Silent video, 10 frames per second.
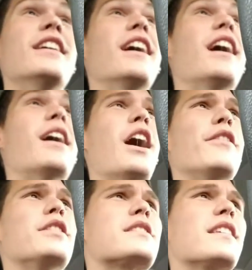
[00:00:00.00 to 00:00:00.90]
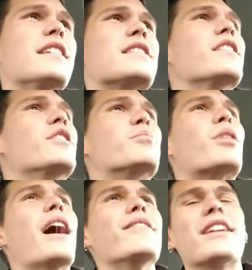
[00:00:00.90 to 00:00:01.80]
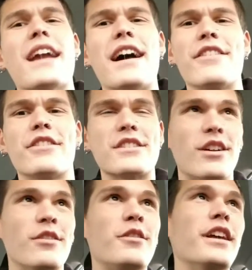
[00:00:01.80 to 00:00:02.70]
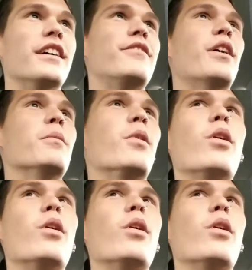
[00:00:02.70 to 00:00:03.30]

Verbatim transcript: Uh, obviously it's a little private gathering so I don't want to film